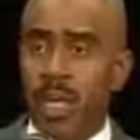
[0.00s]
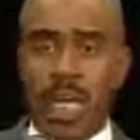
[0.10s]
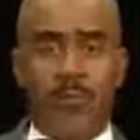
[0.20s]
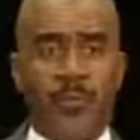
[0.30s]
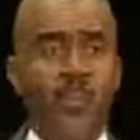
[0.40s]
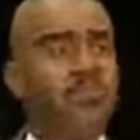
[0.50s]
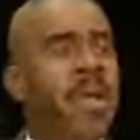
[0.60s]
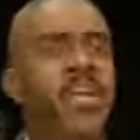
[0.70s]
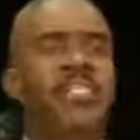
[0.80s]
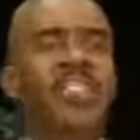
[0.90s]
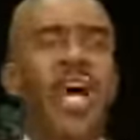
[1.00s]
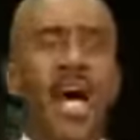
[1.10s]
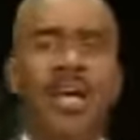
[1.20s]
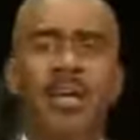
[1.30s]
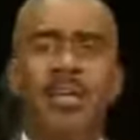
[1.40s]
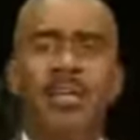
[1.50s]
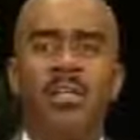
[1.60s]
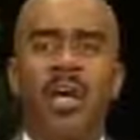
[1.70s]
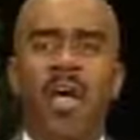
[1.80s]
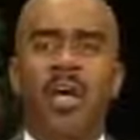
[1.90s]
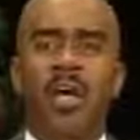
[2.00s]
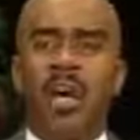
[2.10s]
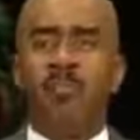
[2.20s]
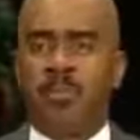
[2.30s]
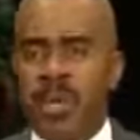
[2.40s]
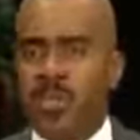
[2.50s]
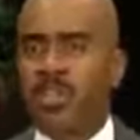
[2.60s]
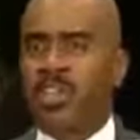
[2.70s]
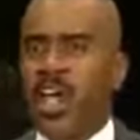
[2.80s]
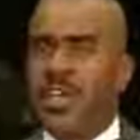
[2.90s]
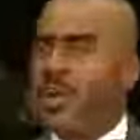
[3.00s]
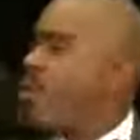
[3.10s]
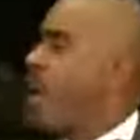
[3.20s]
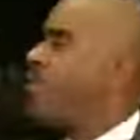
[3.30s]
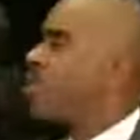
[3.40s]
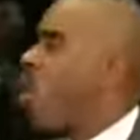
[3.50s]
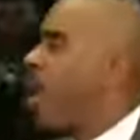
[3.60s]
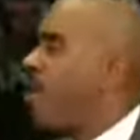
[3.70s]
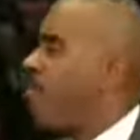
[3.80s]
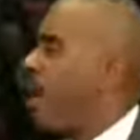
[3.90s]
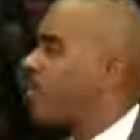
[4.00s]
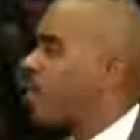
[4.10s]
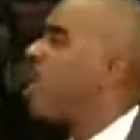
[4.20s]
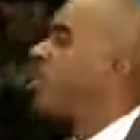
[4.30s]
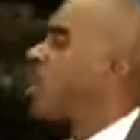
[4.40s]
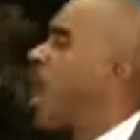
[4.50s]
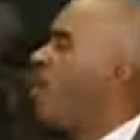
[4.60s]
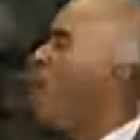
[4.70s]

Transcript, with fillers: If you minister and people tell you we enjoy the message, tell